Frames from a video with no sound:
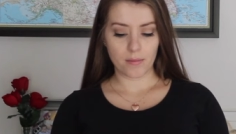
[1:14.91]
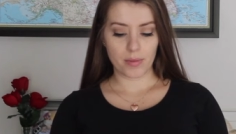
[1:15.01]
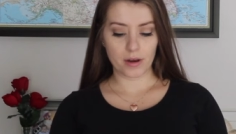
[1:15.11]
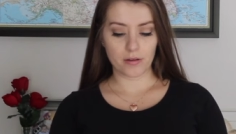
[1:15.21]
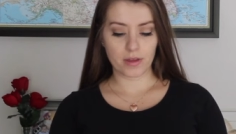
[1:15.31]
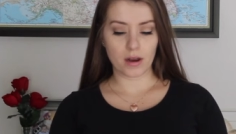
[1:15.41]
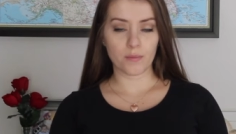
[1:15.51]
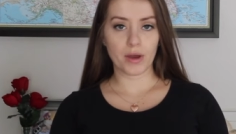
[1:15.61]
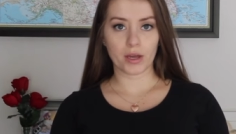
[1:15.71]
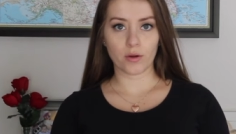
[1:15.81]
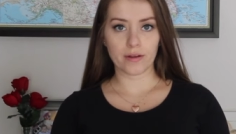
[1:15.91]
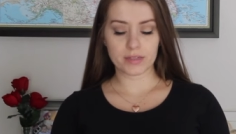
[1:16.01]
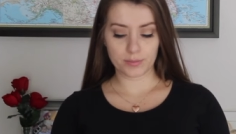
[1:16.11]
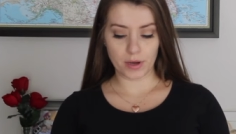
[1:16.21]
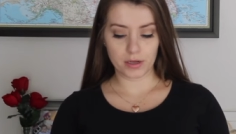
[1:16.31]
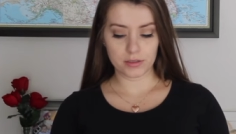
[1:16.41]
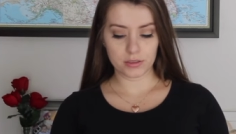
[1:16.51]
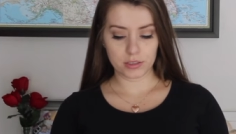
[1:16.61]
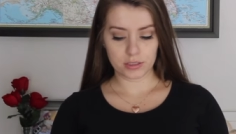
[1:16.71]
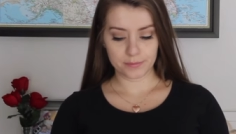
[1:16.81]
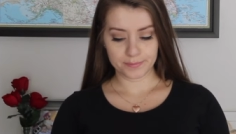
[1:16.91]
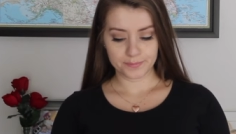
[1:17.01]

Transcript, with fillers: better than a microwave sponge.